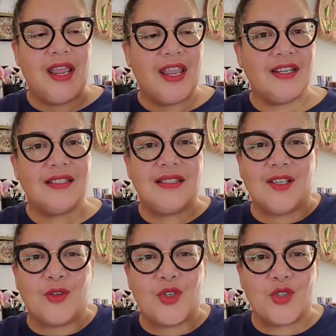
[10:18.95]
It is
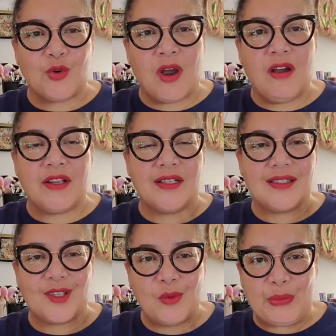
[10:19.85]
so strong and it's
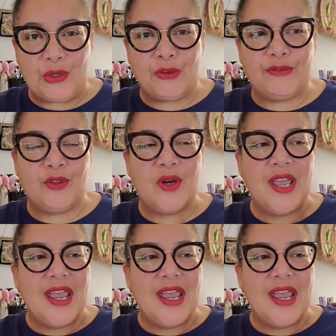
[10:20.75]
so beautiful.